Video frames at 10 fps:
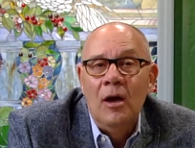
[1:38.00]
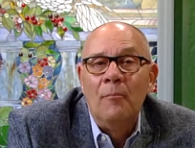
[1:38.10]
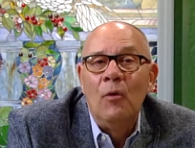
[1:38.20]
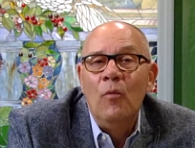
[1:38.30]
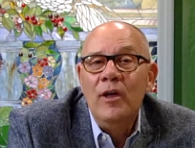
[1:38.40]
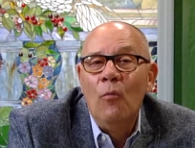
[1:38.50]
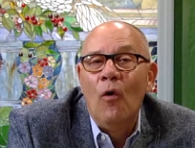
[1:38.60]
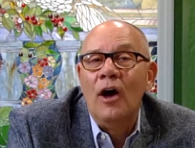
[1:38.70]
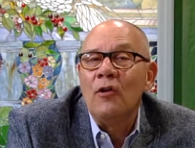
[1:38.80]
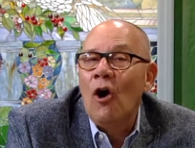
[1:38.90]
But we
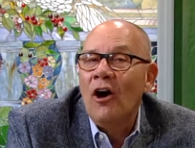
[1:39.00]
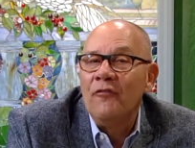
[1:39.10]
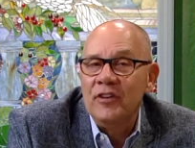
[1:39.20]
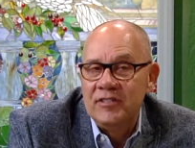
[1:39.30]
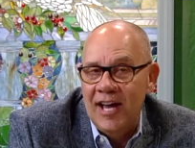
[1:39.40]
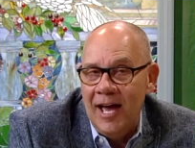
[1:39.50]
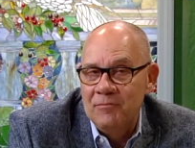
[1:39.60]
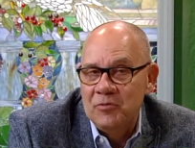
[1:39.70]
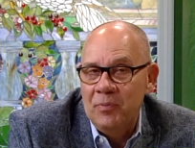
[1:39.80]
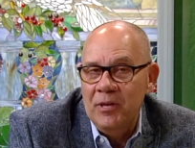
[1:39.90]
want
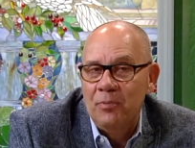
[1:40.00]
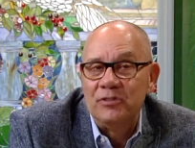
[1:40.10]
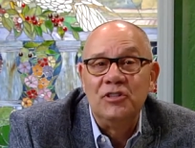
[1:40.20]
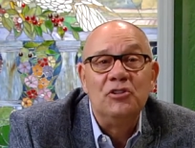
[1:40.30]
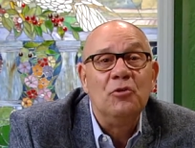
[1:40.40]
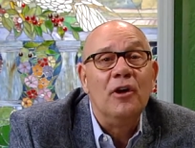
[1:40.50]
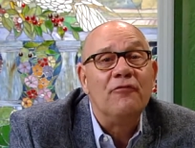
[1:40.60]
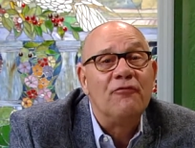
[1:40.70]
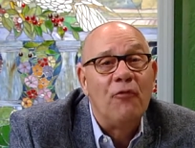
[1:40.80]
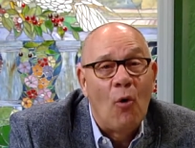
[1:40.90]
oftentimes people to do it
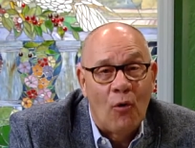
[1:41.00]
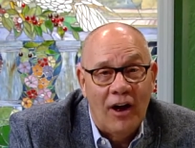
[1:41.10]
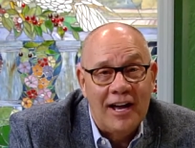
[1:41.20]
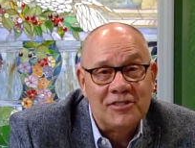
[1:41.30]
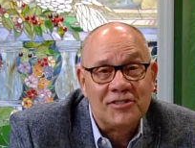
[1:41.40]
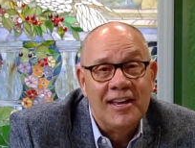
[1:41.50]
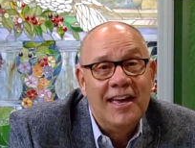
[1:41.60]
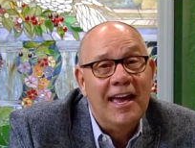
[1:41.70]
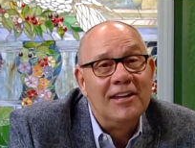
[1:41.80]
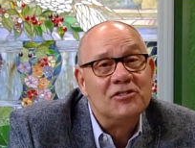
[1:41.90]
for us.
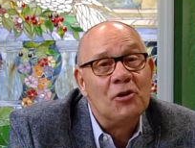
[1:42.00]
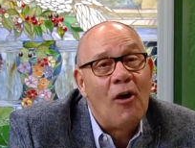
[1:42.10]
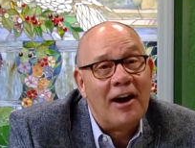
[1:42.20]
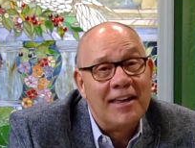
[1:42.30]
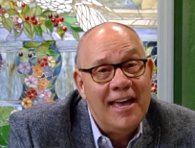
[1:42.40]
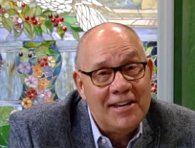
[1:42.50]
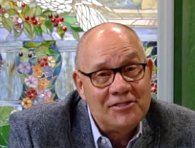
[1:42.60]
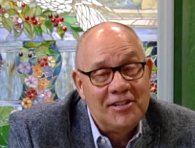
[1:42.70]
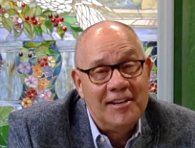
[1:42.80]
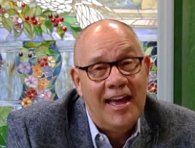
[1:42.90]
And so our
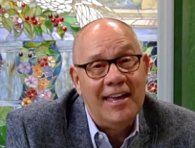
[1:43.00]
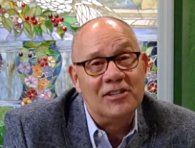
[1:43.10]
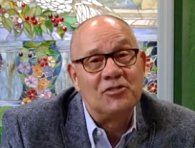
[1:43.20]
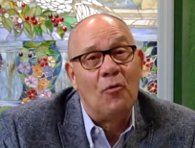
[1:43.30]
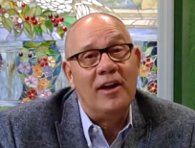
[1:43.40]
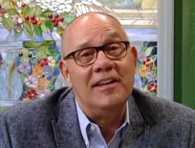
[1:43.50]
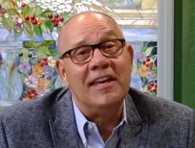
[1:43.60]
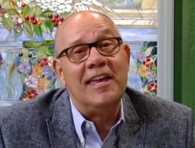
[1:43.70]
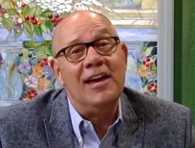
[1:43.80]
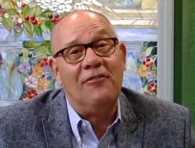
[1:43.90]
guest today is going to
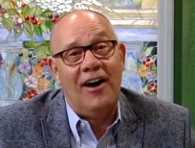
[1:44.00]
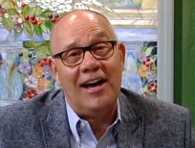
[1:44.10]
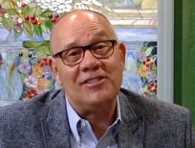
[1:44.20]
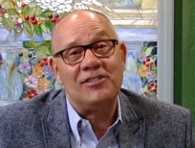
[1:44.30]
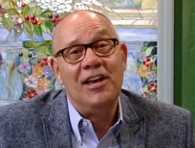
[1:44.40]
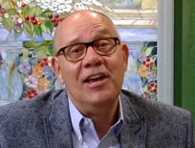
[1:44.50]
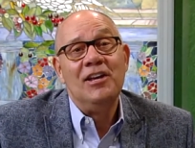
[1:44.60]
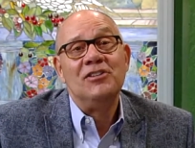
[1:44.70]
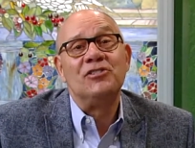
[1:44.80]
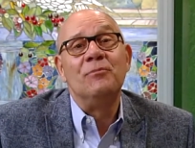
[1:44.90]
give us
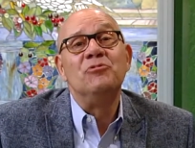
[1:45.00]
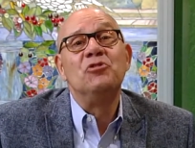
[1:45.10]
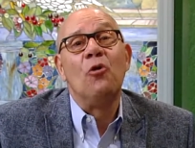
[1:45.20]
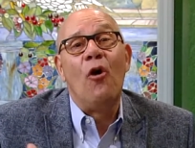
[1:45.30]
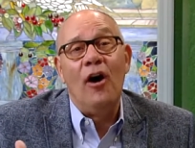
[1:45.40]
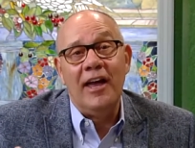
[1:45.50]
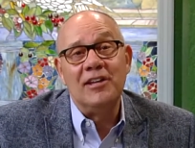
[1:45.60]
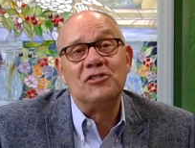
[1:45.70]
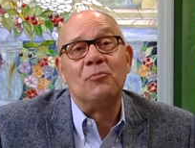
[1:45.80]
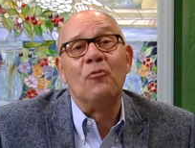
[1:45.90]
some joy
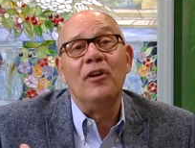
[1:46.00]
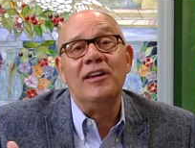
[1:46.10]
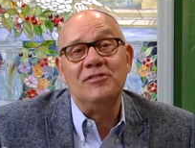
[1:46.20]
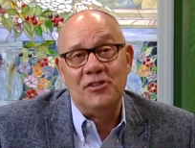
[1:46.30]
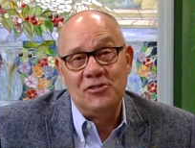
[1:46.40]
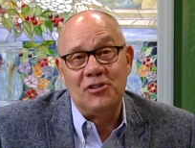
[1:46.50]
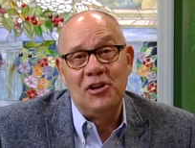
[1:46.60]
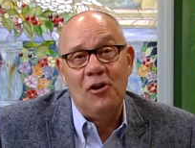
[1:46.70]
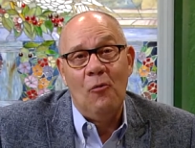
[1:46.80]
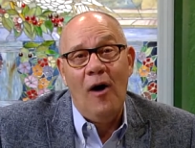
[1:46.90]
and some reasons to
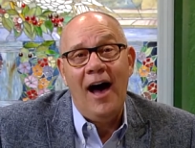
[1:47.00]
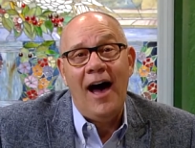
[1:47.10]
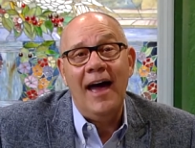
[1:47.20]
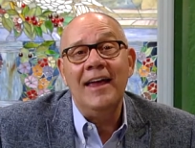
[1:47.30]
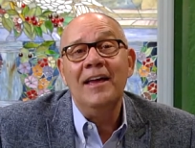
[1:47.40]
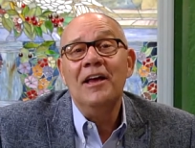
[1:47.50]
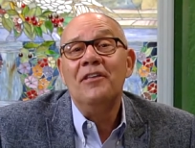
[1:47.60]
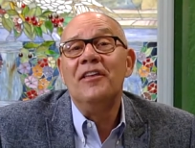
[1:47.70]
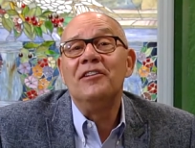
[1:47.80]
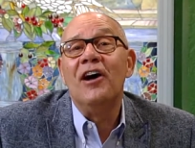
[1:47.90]
know why
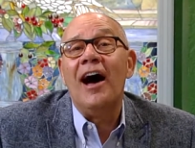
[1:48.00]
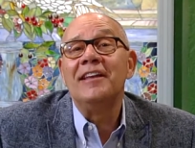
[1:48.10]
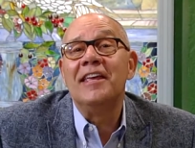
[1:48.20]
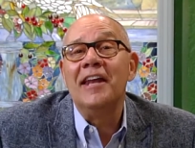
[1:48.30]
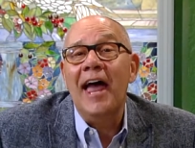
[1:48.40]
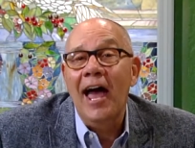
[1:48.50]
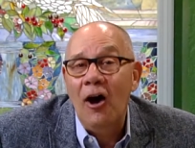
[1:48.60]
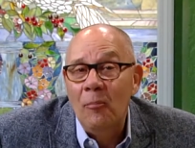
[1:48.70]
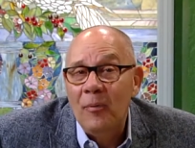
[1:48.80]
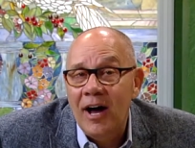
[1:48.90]
that God can
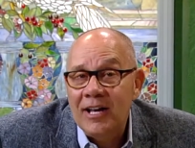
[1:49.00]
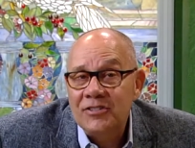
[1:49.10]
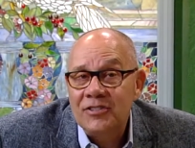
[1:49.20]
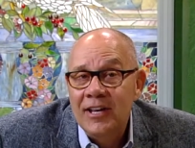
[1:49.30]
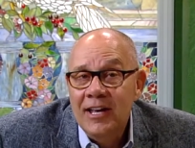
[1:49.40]
help us